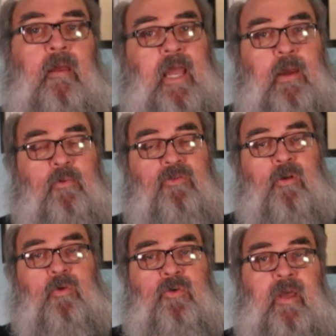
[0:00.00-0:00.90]
He was a
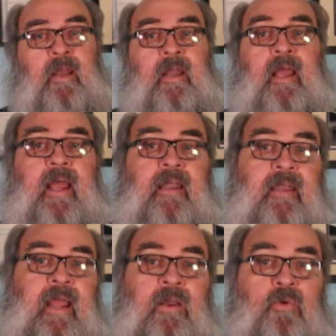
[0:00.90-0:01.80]
lieutenant and
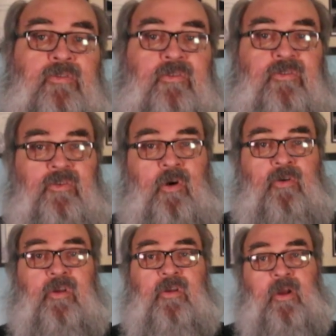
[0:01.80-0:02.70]
Danny was a
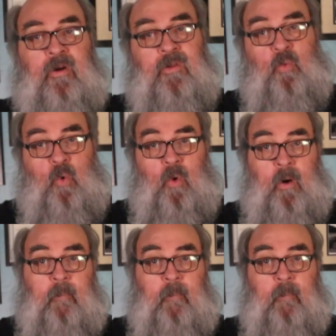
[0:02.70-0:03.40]
sergeant during the war.